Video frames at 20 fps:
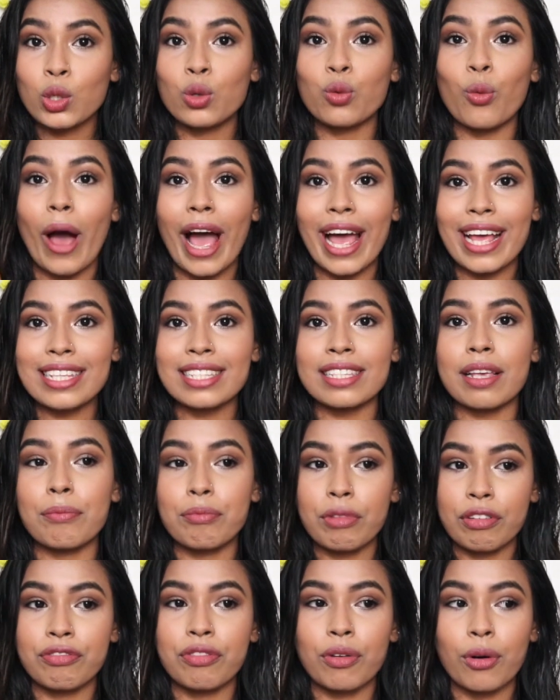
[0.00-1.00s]
twice
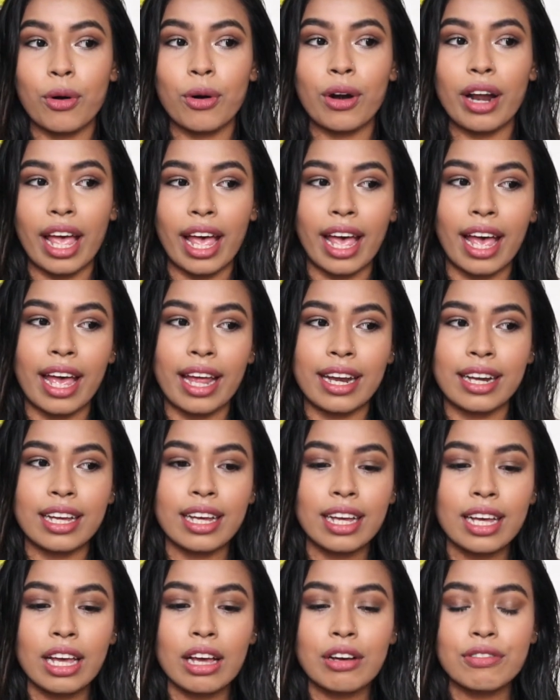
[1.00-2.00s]
before, and
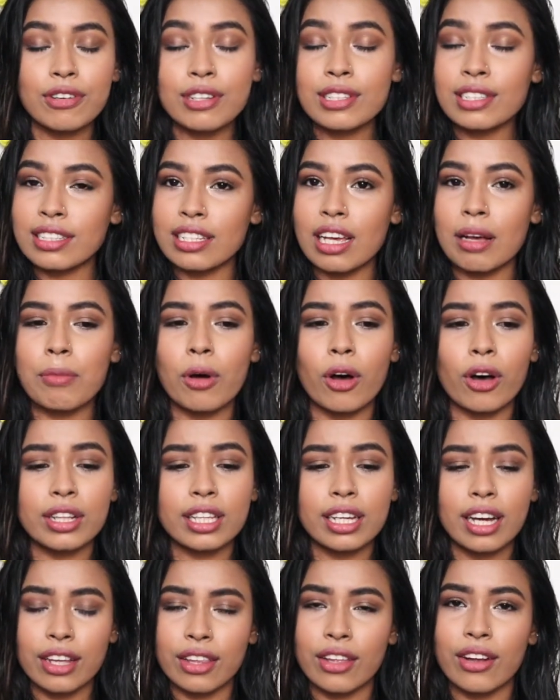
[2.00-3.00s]
for some or
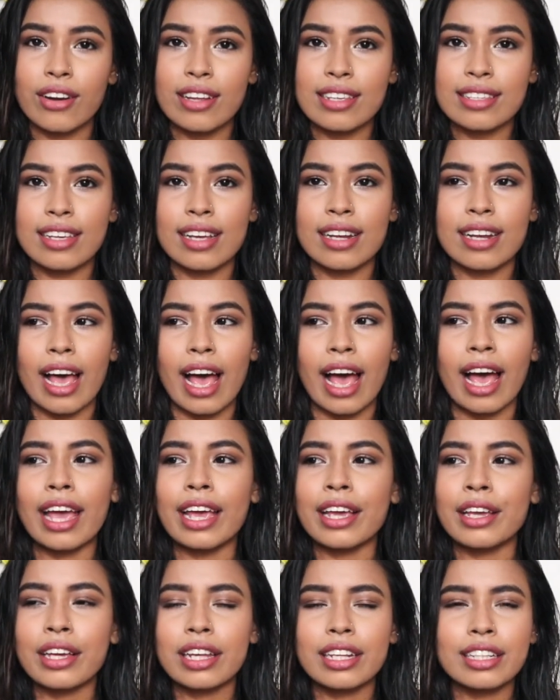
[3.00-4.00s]
the other reason
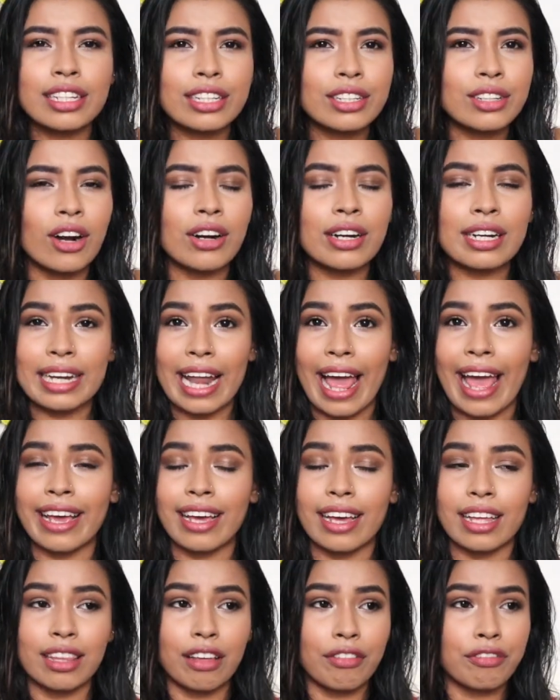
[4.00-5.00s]
I did not like
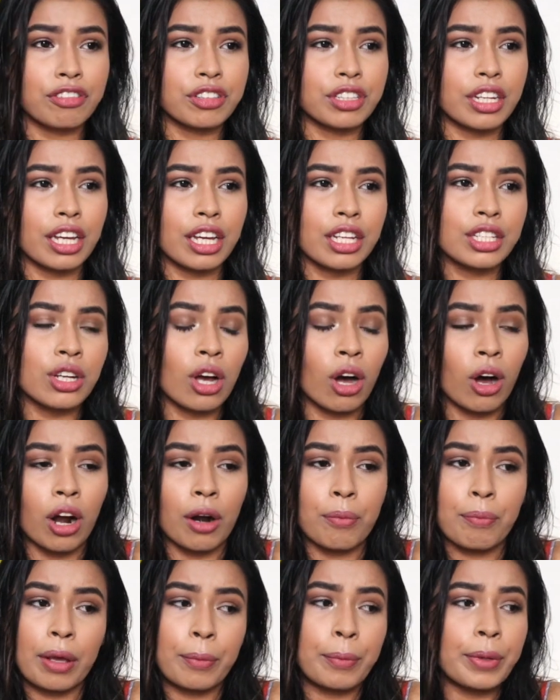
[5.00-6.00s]
the footage,
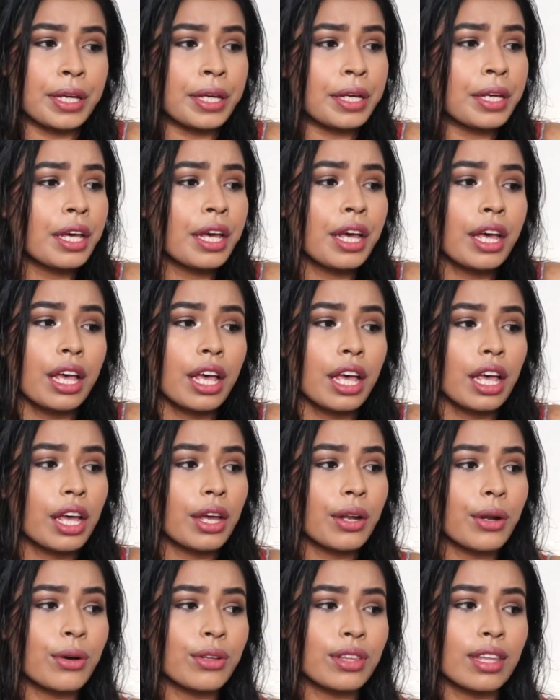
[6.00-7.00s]
or maybe
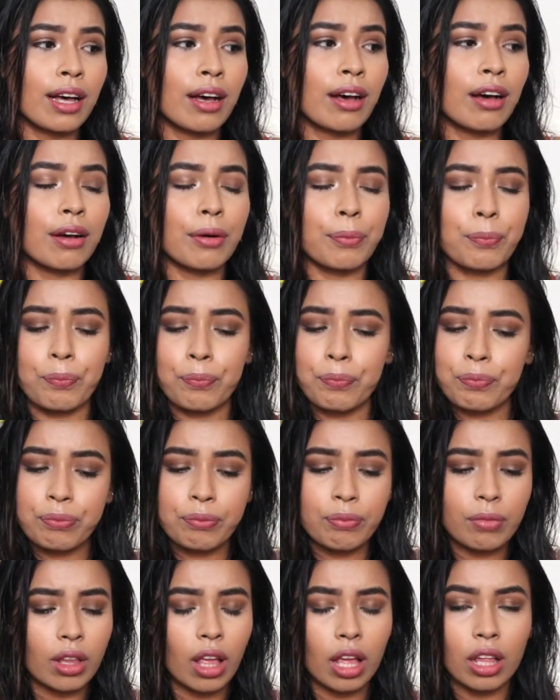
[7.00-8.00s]
you know
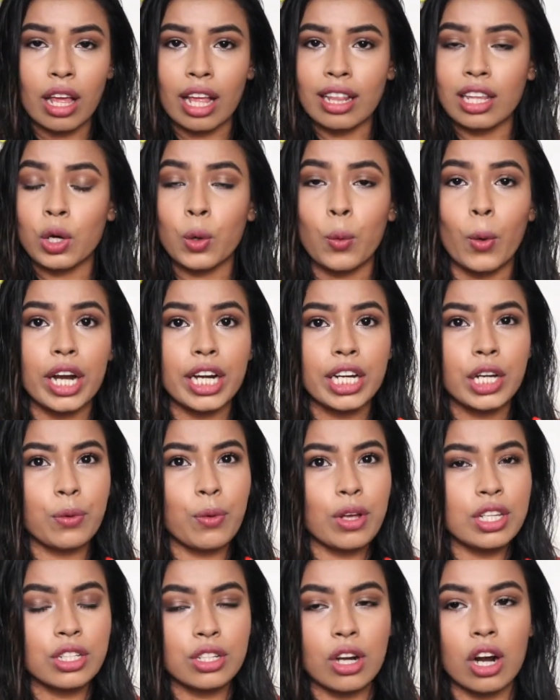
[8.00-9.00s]
the quality
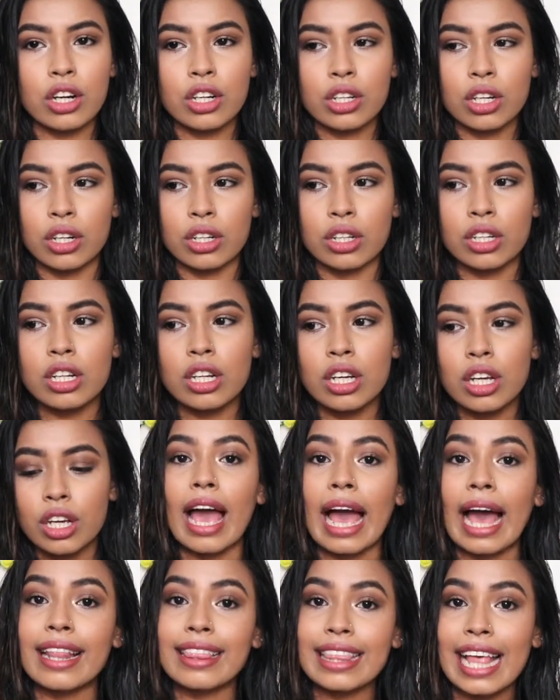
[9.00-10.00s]
was not good,
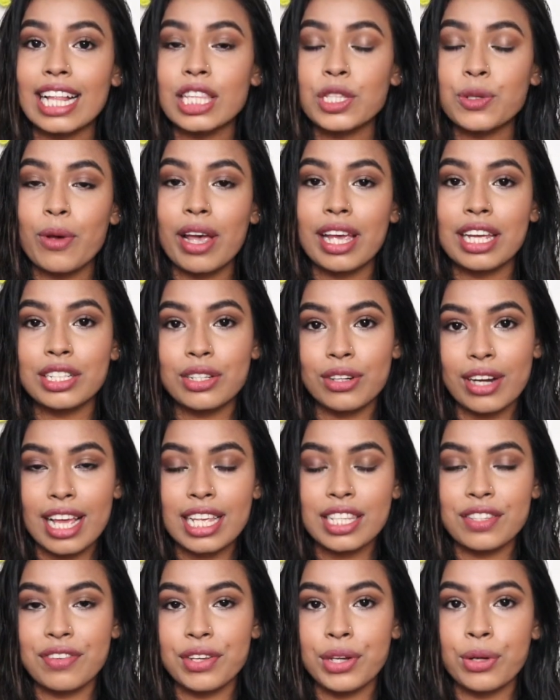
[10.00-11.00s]
and that's why in
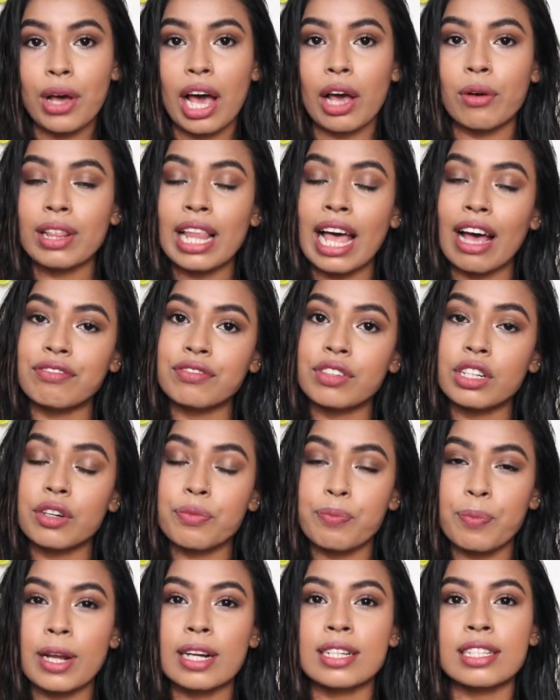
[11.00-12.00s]
today's video I will have to
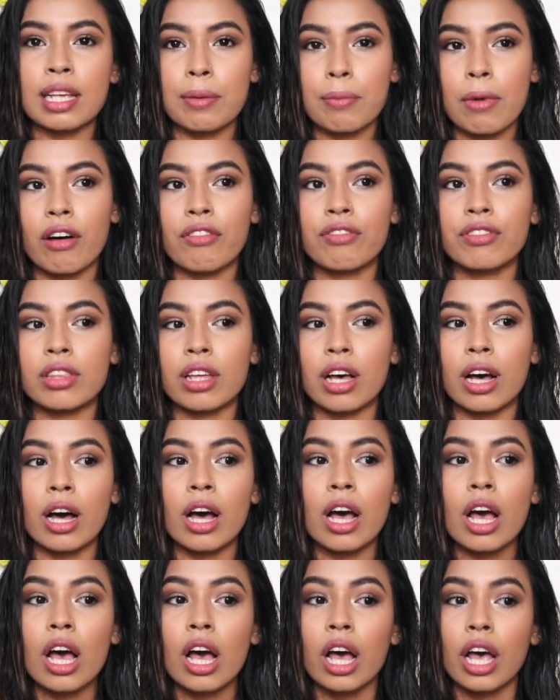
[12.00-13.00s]
repeat some of the